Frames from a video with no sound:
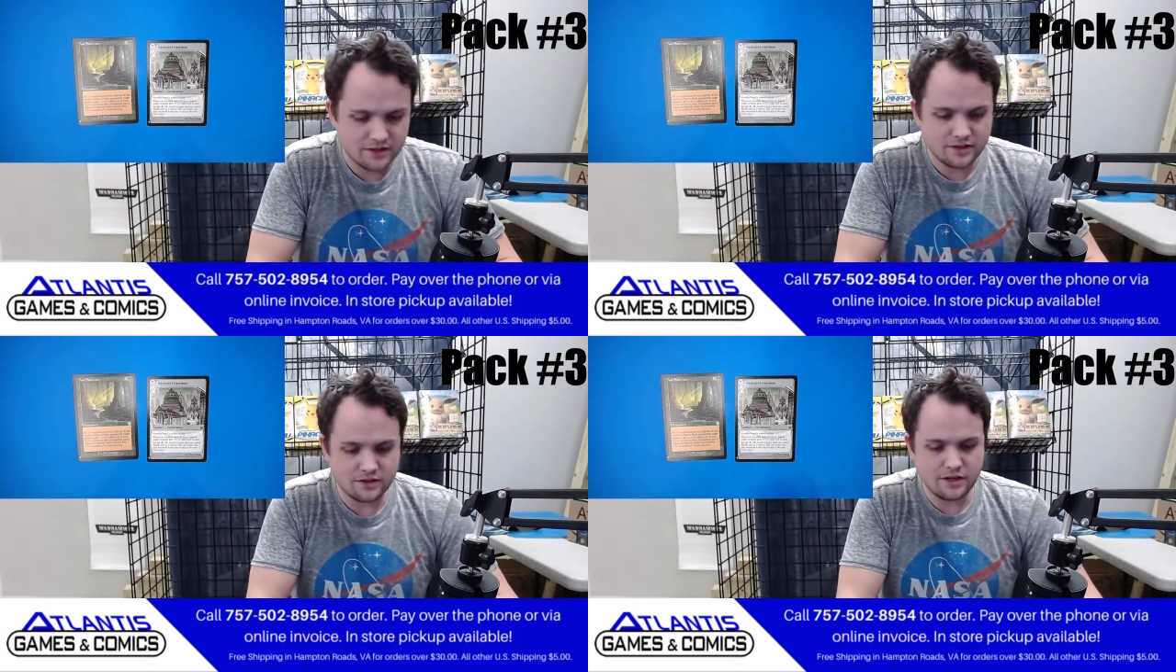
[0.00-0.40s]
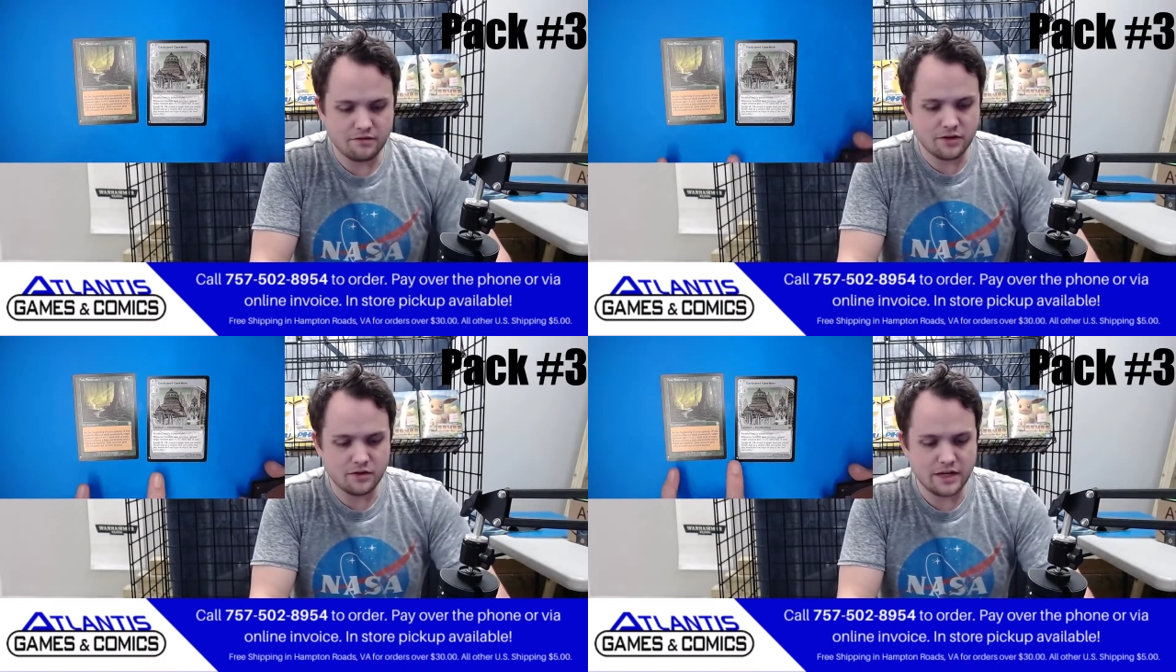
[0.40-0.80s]
So even
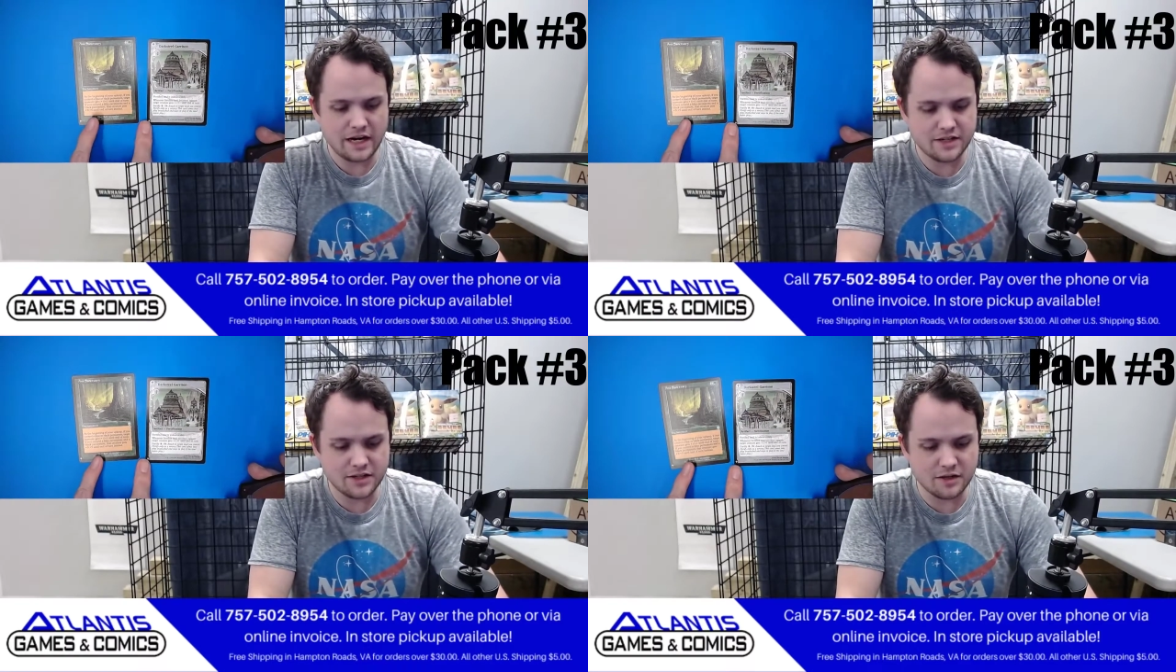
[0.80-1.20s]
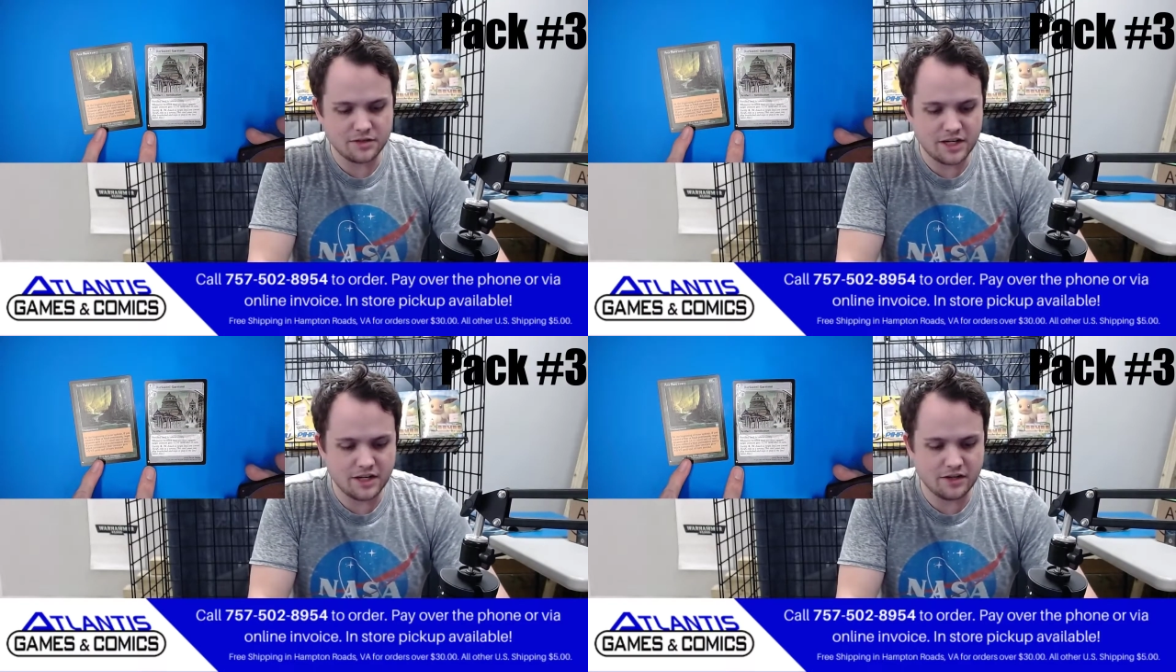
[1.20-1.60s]
though that is
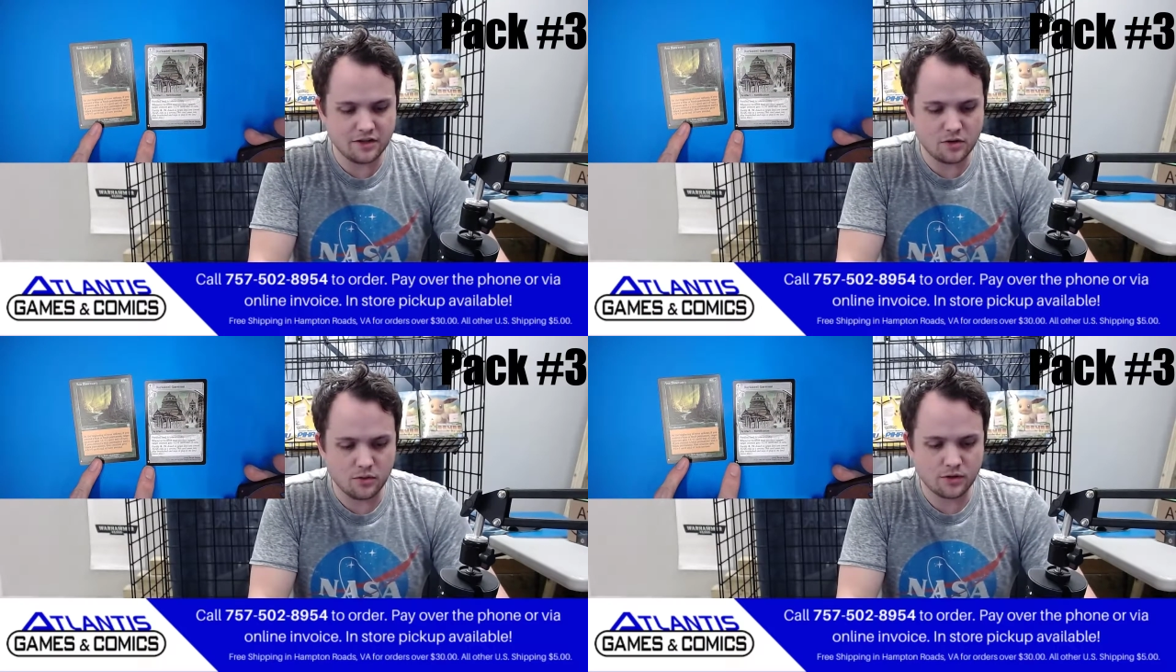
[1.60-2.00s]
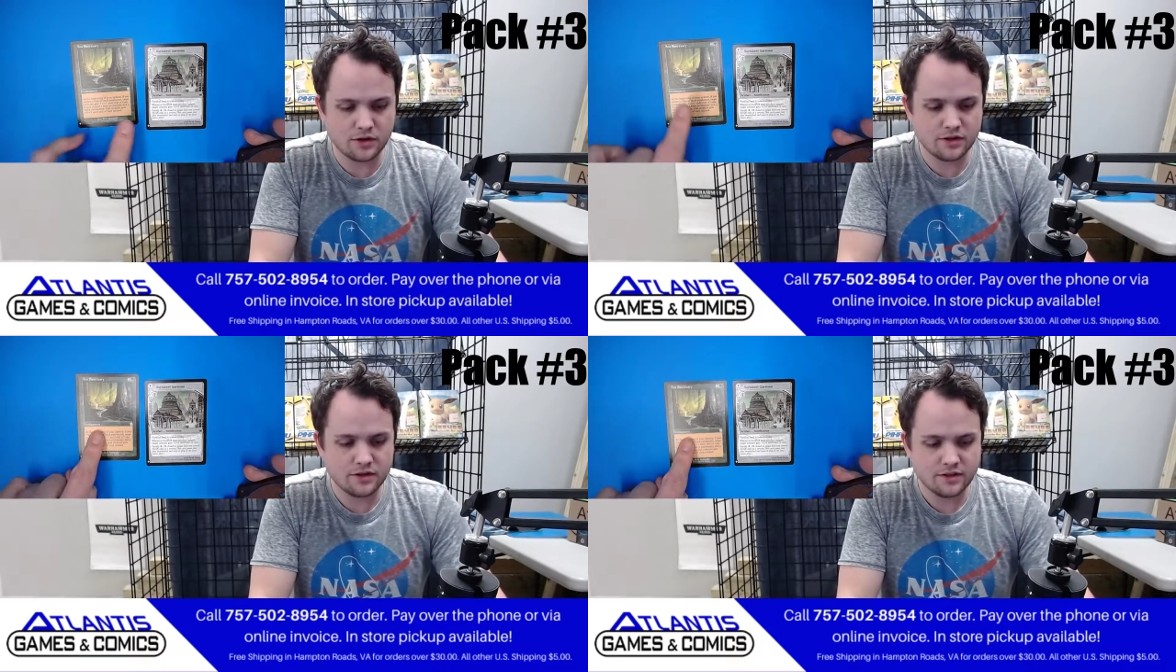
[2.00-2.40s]
updated in the
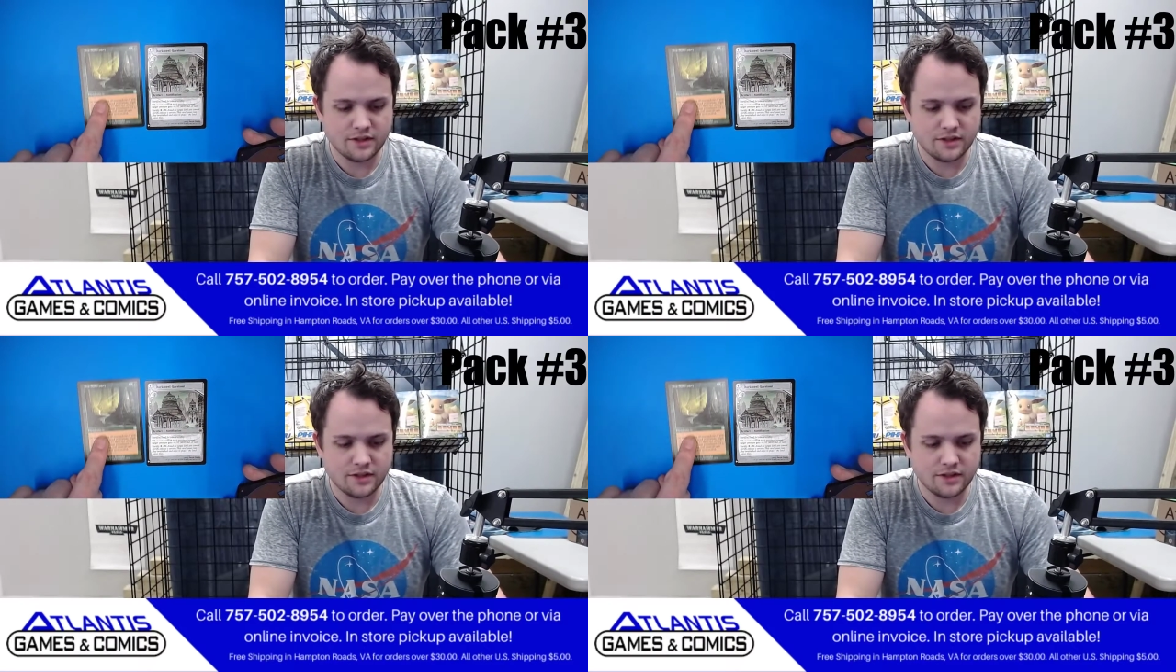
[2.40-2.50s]
corner,